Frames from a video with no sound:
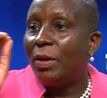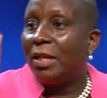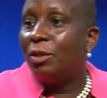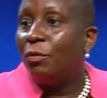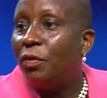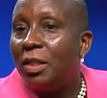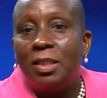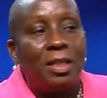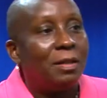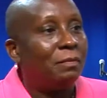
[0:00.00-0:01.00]
we ended with
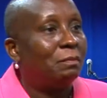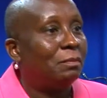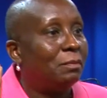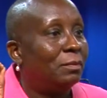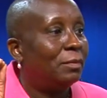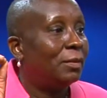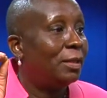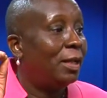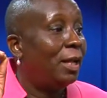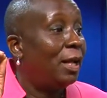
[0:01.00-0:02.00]
13.
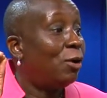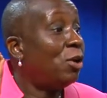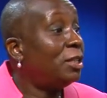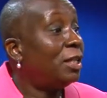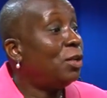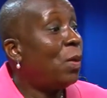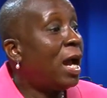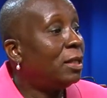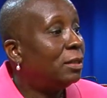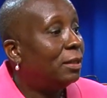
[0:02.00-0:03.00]
Concerning
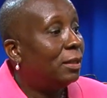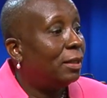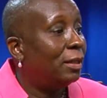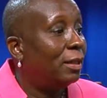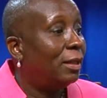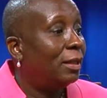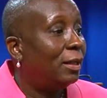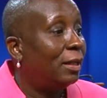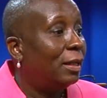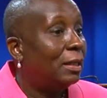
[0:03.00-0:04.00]
what?
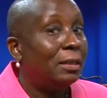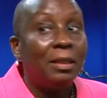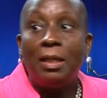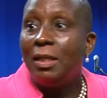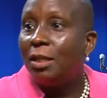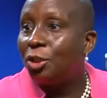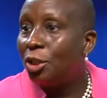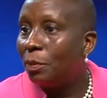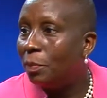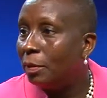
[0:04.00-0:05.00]
The
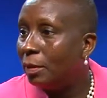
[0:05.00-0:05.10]
leadership.